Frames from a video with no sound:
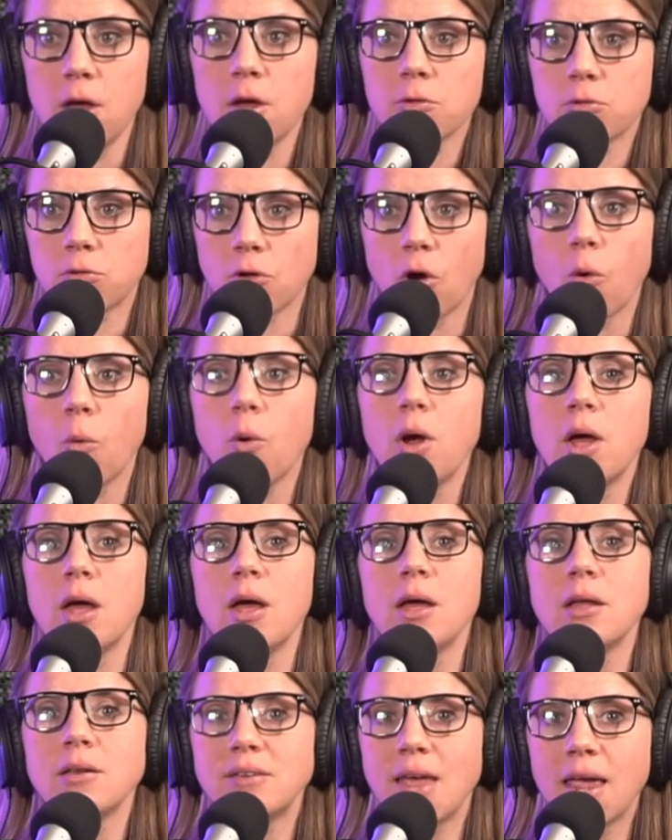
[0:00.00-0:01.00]
So
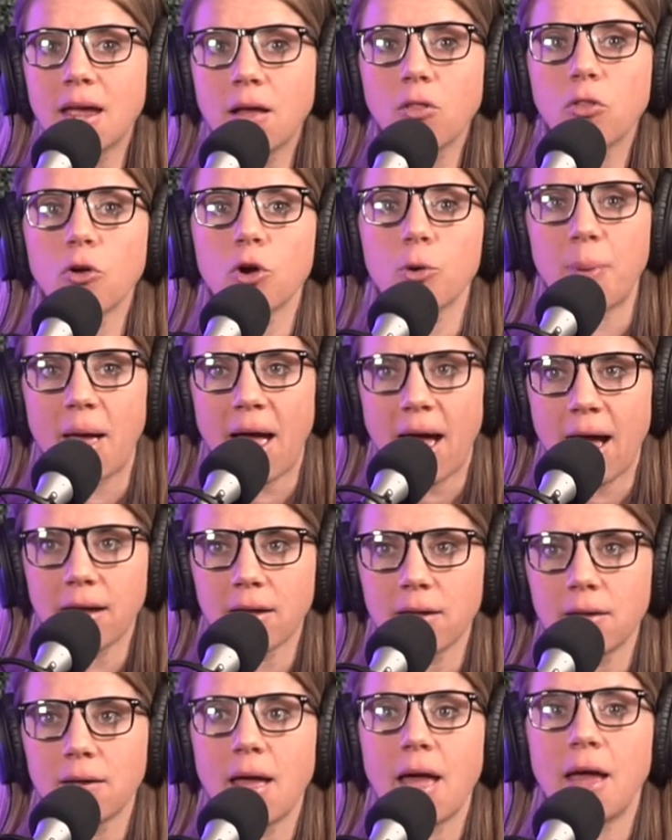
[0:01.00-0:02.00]
take a look
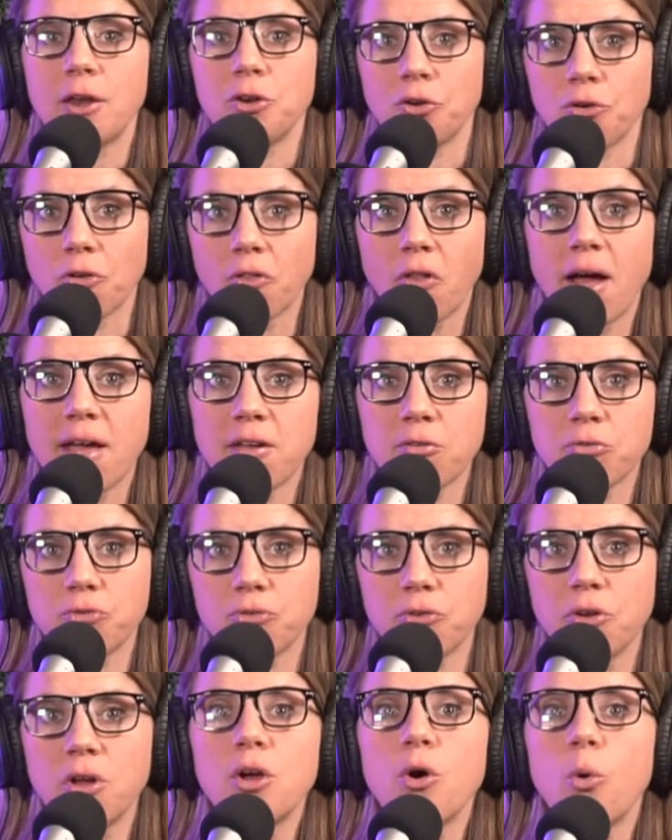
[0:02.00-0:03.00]
back at your life.